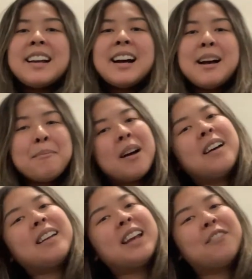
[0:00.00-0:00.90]
Come
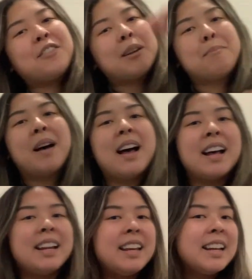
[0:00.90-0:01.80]
on
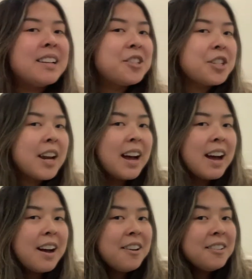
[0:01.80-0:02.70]
everybody and
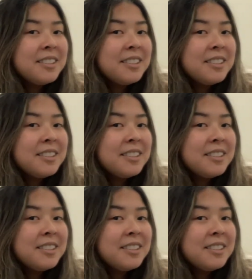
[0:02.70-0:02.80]
shout.